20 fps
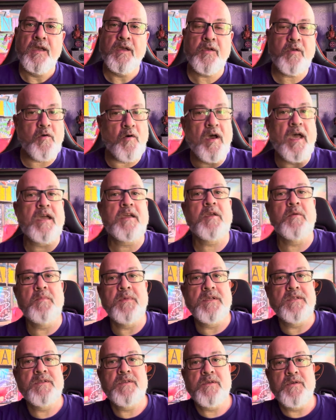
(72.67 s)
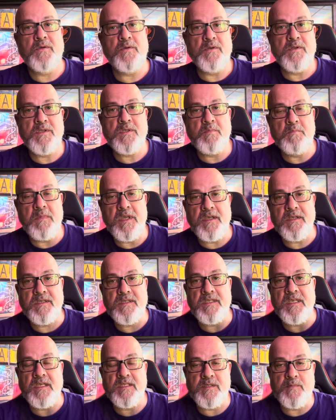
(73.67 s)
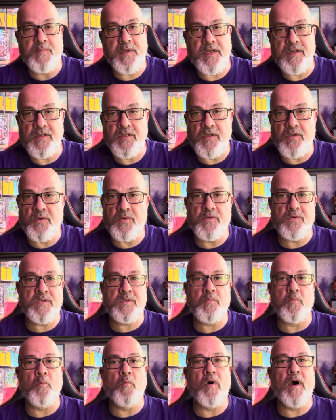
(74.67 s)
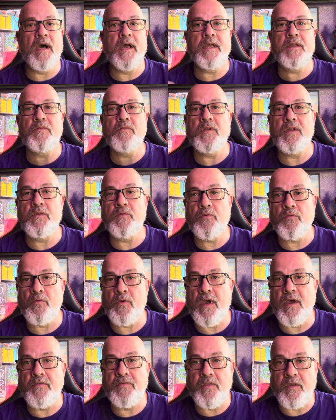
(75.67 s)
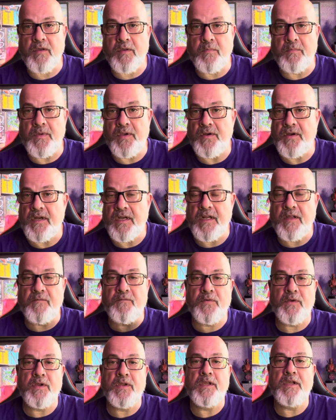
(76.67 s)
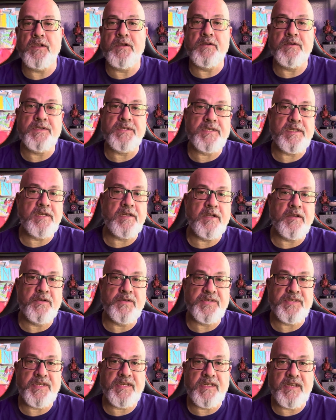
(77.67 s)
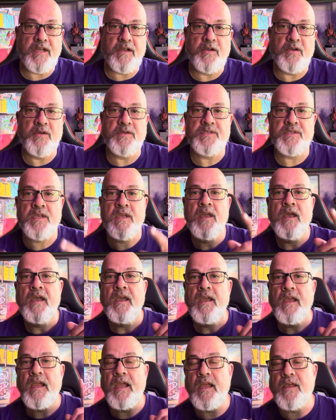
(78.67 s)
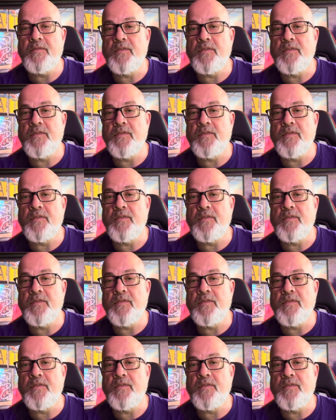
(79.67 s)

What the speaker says: Clackamas Coots mix has been used widely throughout the community for years and years and years. And